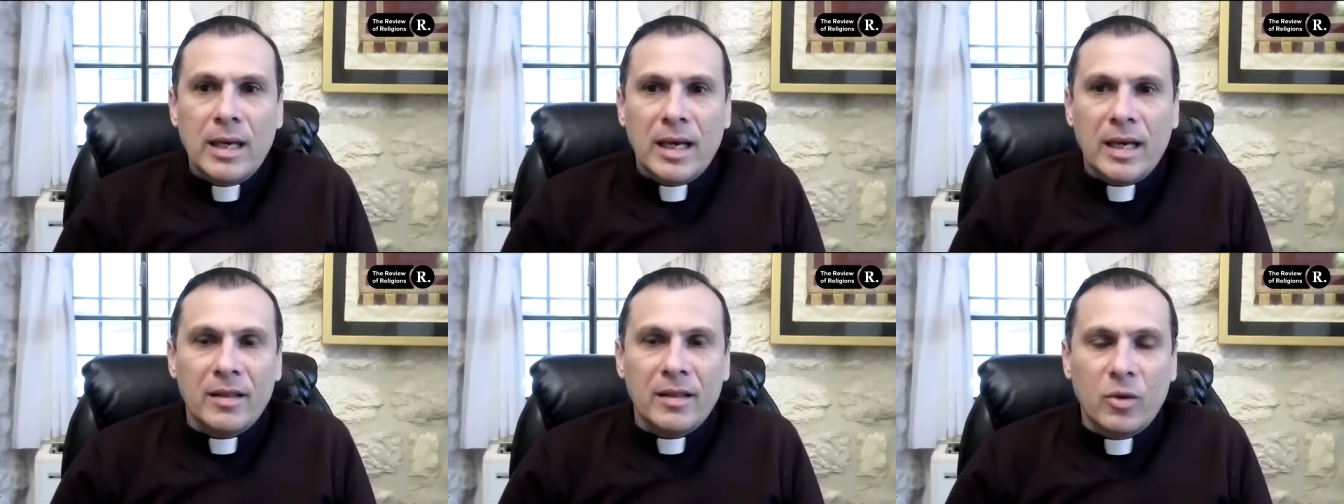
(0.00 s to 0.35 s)

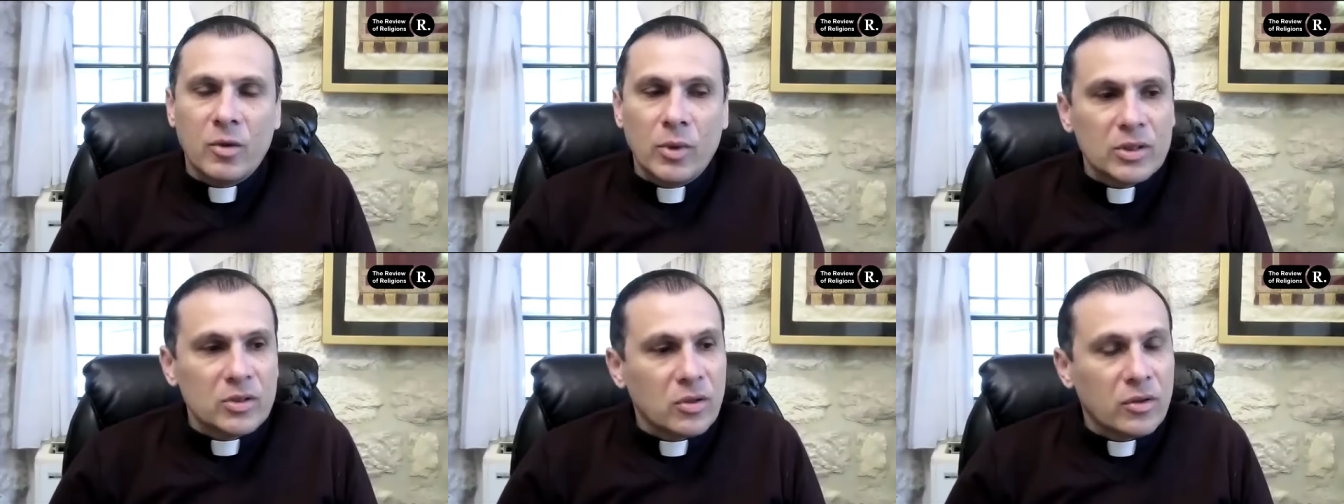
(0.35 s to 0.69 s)
And
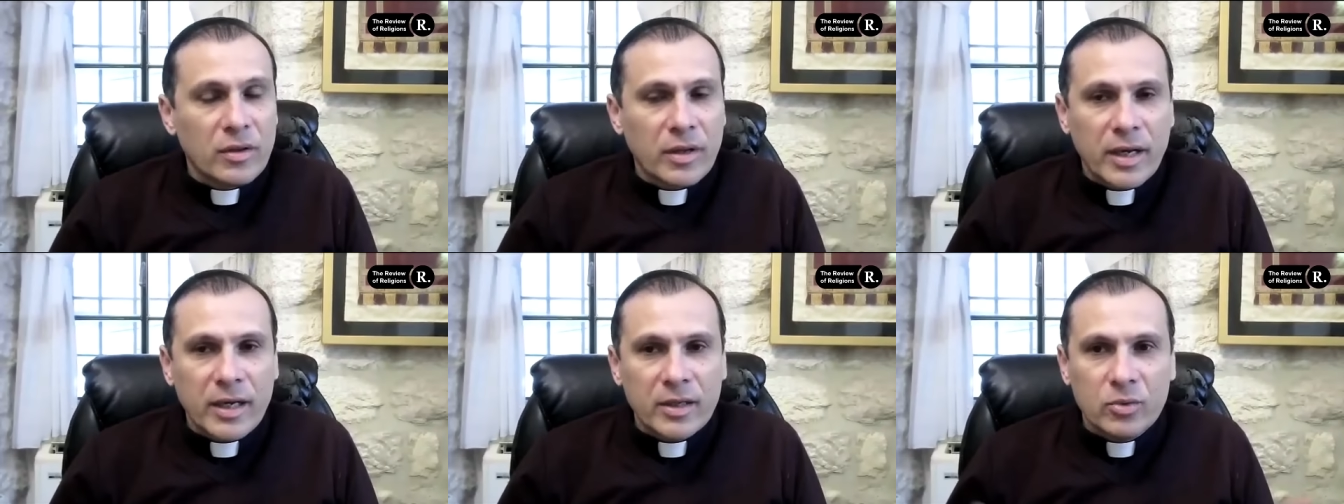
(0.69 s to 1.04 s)
the ones on
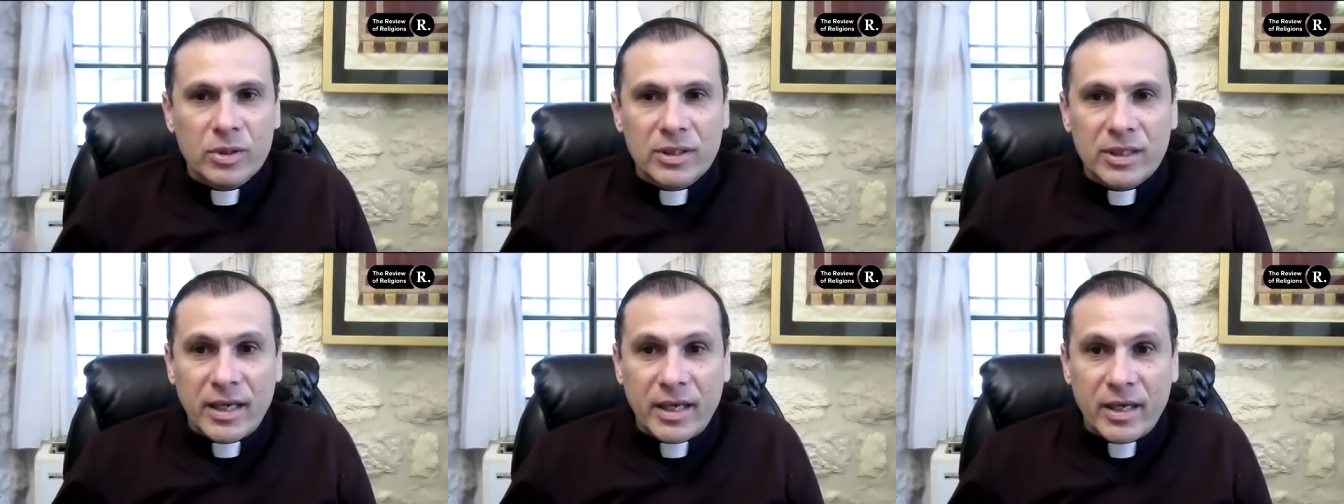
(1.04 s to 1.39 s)
the right
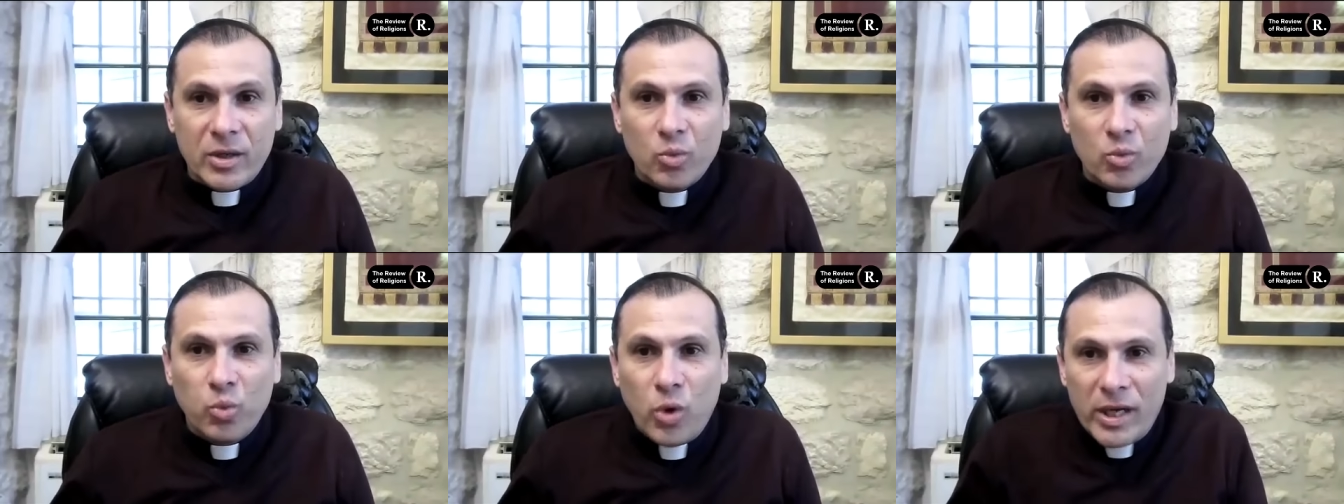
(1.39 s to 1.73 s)
will
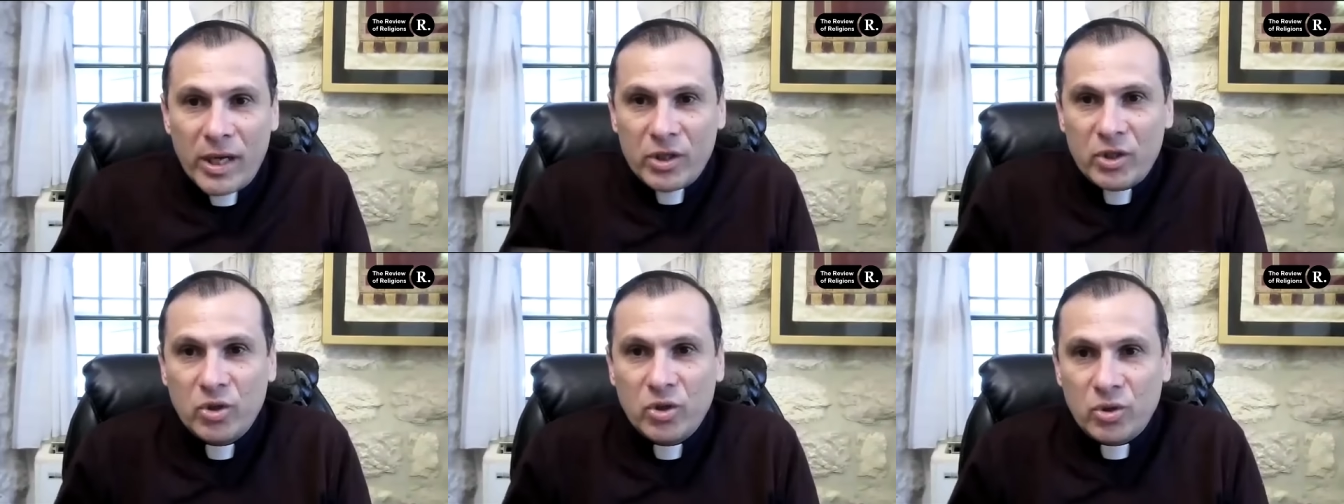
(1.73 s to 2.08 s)
say,
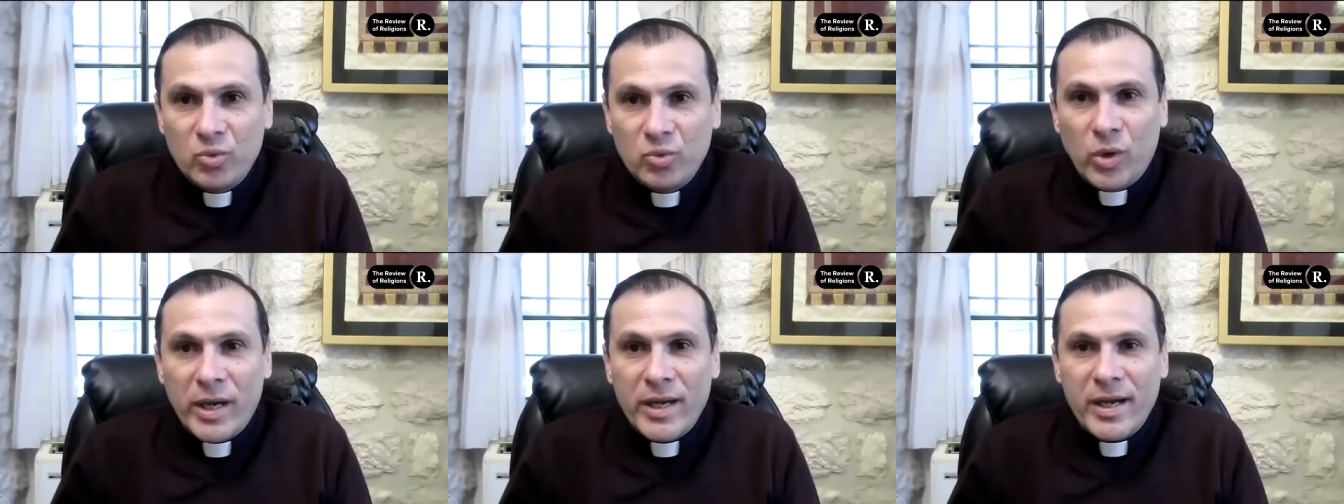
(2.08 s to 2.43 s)
why should,
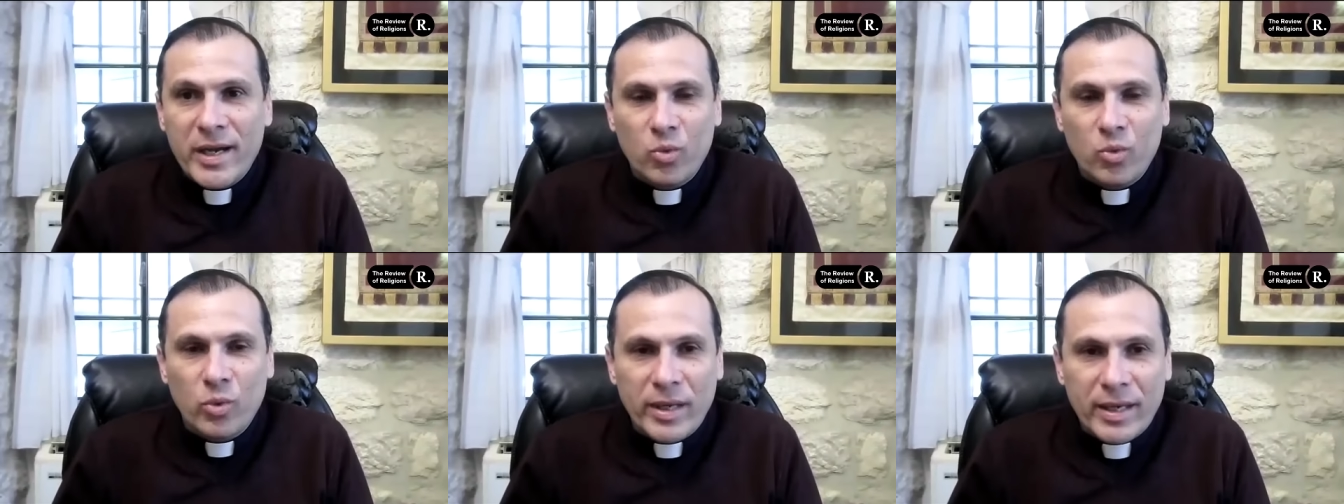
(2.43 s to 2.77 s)
why
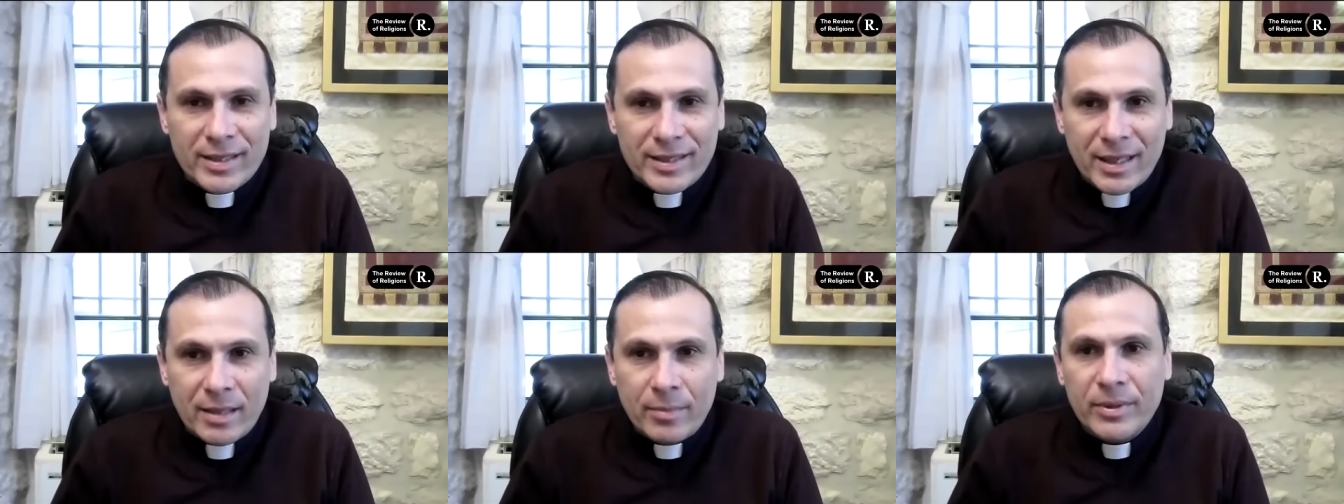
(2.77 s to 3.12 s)
are we
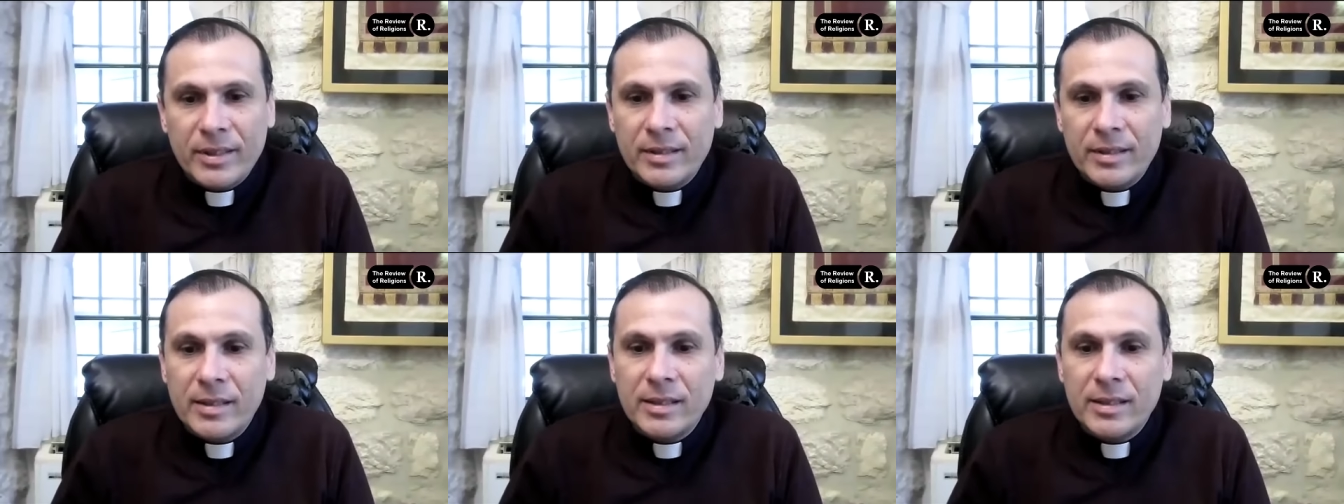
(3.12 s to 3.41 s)
accepted?